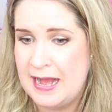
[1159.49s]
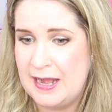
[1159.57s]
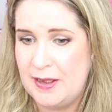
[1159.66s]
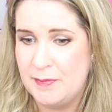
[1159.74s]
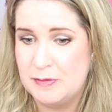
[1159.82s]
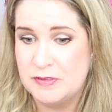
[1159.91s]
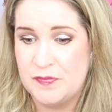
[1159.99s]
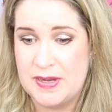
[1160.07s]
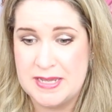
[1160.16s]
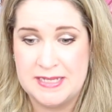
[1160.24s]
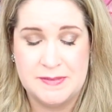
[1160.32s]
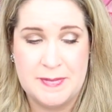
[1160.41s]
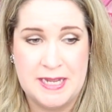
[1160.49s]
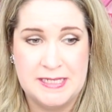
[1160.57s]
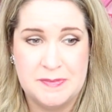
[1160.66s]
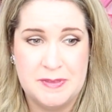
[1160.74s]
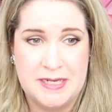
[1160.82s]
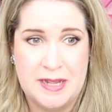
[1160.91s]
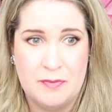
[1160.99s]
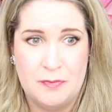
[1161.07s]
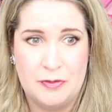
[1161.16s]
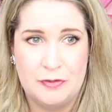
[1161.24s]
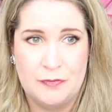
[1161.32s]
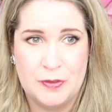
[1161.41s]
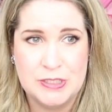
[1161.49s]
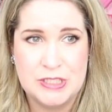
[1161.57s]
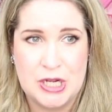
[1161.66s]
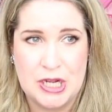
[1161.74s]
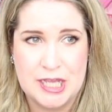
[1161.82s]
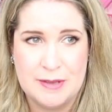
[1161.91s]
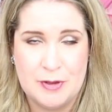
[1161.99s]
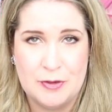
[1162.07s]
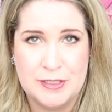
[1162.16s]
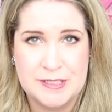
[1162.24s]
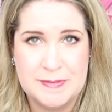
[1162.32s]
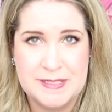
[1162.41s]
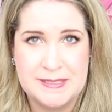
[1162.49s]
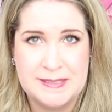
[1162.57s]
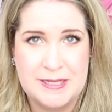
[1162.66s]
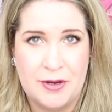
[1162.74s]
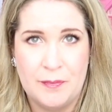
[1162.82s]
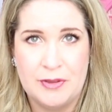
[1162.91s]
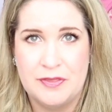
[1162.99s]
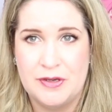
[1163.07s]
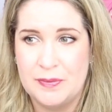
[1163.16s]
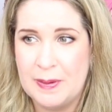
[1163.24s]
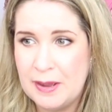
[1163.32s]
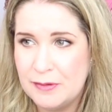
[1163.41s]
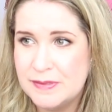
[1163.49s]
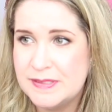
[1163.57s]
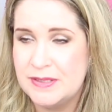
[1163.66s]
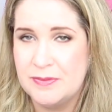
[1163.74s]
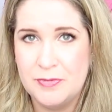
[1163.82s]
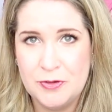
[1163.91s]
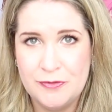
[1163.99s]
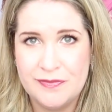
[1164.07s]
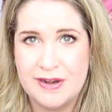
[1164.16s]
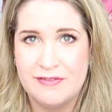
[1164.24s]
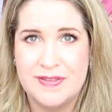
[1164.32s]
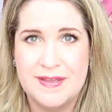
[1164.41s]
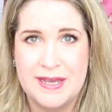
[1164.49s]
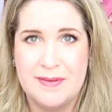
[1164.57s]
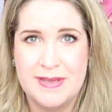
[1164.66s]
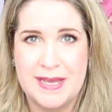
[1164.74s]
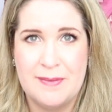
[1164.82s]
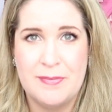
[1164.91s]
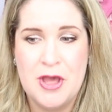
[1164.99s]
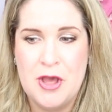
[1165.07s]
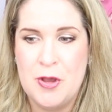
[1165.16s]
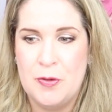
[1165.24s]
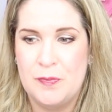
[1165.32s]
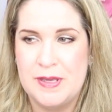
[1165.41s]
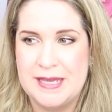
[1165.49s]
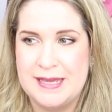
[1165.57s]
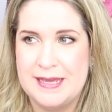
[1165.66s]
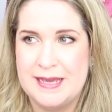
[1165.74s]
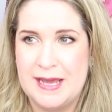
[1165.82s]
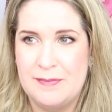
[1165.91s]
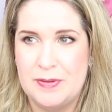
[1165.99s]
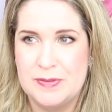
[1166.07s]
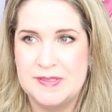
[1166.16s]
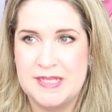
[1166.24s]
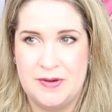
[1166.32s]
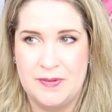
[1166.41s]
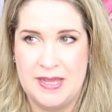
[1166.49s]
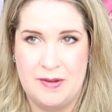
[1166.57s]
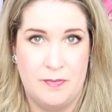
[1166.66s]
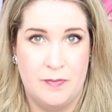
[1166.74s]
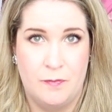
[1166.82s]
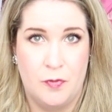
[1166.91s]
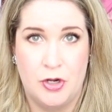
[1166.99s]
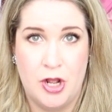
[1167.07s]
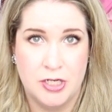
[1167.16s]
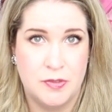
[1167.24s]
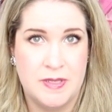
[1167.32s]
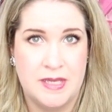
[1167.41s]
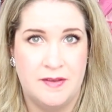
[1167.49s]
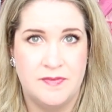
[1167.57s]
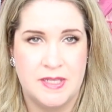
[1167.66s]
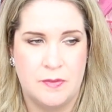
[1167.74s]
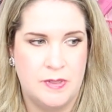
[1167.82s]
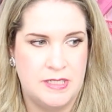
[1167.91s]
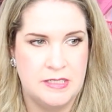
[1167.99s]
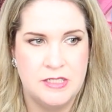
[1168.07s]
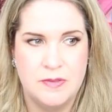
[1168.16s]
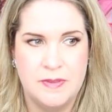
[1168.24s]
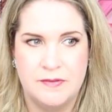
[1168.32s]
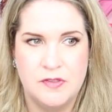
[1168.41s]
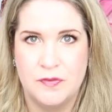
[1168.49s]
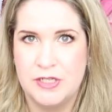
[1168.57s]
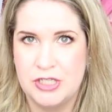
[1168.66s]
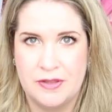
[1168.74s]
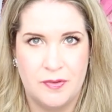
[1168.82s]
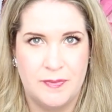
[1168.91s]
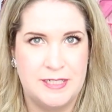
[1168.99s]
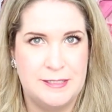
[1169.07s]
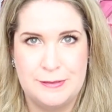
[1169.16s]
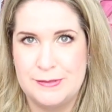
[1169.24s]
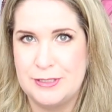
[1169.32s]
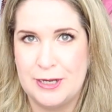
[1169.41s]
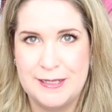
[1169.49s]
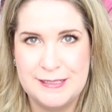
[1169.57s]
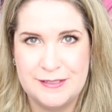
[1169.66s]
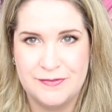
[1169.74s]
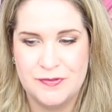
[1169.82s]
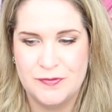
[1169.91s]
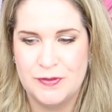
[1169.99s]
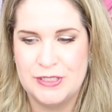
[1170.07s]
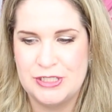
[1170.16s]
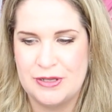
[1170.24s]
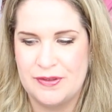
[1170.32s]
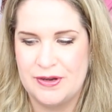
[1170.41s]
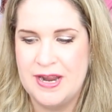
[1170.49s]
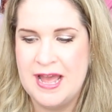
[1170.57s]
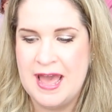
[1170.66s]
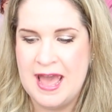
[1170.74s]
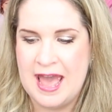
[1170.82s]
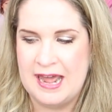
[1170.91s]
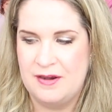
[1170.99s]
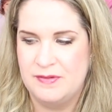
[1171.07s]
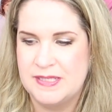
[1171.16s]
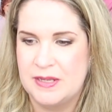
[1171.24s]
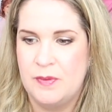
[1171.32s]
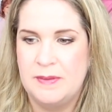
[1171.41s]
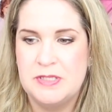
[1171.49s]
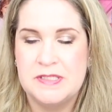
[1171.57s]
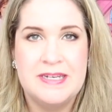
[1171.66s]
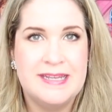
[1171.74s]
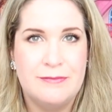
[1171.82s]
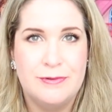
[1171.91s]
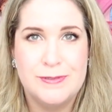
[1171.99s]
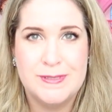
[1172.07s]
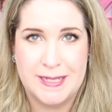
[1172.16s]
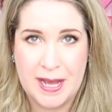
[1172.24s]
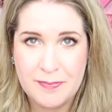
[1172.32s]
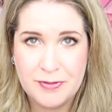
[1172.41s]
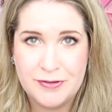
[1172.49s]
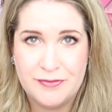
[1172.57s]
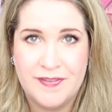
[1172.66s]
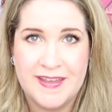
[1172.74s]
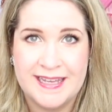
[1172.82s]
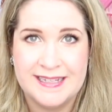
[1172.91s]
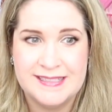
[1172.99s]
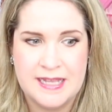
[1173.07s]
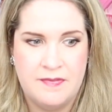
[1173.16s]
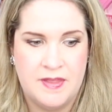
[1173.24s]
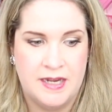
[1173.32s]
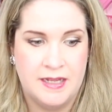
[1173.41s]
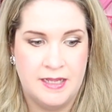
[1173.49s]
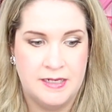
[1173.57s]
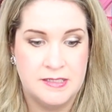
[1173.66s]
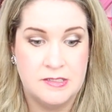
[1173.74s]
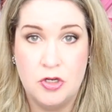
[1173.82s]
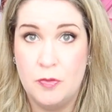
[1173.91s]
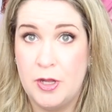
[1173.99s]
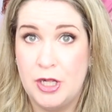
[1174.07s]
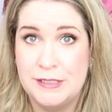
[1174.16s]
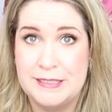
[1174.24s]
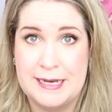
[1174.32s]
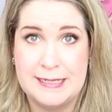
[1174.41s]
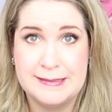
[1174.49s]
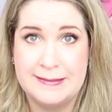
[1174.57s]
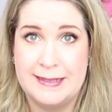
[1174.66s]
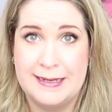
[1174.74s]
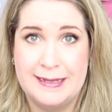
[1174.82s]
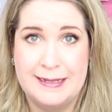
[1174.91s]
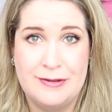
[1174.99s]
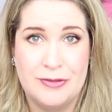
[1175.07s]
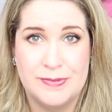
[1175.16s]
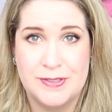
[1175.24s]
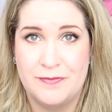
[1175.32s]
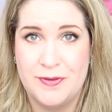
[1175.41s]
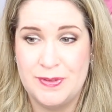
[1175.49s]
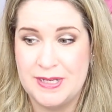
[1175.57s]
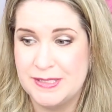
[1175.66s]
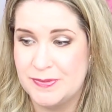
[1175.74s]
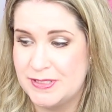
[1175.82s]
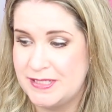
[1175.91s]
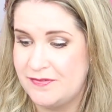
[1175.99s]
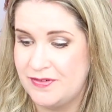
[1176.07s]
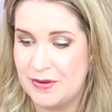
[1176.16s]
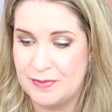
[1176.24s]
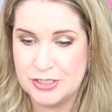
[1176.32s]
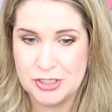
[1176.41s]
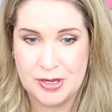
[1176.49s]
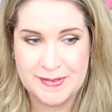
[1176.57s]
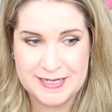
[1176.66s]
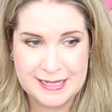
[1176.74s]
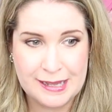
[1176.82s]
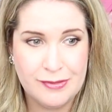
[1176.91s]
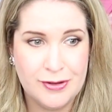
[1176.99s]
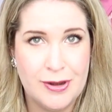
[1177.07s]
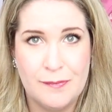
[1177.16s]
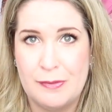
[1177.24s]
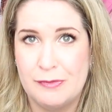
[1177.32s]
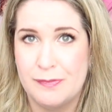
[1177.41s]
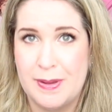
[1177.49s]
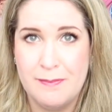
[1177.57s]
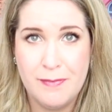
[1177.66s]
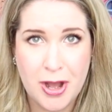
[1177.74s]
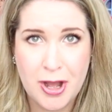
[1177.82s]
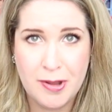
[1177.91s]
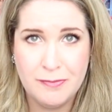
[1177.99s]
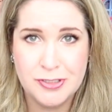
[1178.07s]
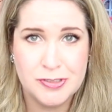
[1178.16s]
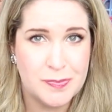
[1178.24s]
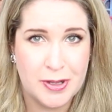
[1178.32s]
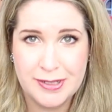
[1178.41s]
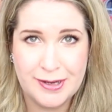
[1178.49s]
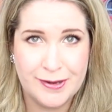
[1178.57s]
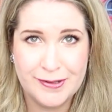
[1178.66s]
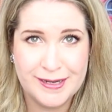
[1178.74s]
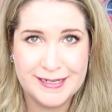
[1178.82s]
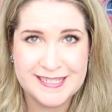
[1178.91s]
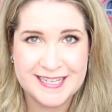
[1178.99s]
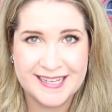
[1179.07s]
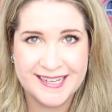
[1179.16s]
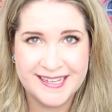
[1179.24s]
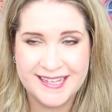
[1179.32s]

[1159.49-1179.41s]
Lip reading: It was funny because my husband and I, when we were first talking about Christmas this year with the new house and the move and everything coming up, we had both said, okay, we're not doing gifts. Like, we didn't do gifts for each other. We didn't do stocking stuff for each other. And I was like, well, I'm just gonna get Rose a couple of things. And then it kind of snowballed and escalated. And there was a few days where Steve and I went shopping together. I went with my mom, which is probably not a good idea.